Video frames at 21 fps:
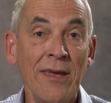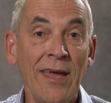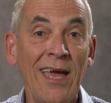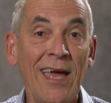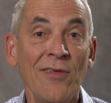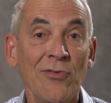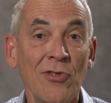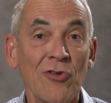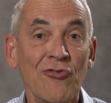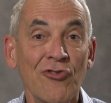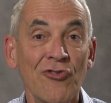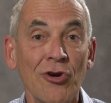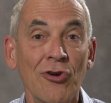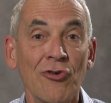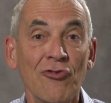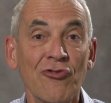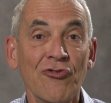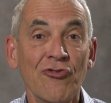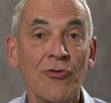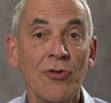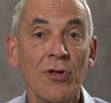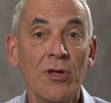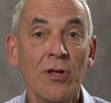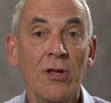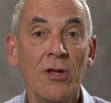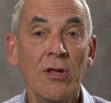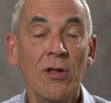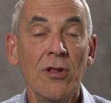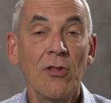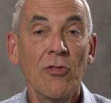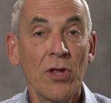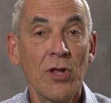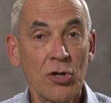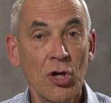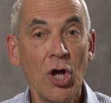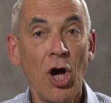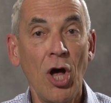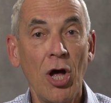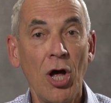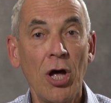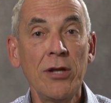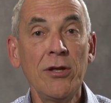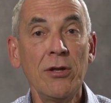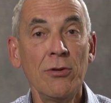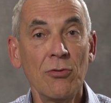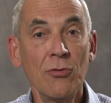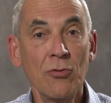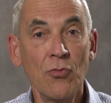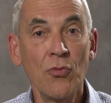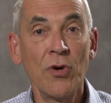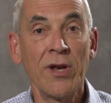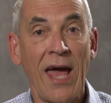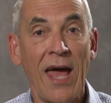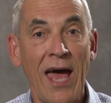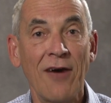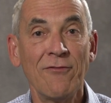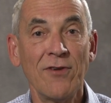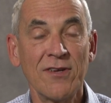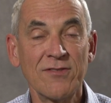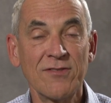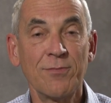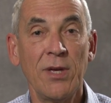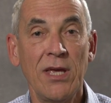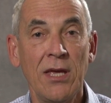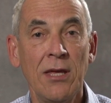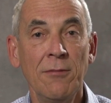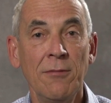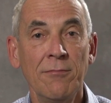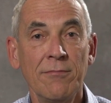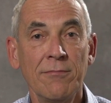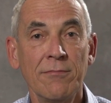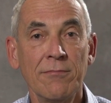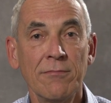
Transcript: and the church that God would have us be.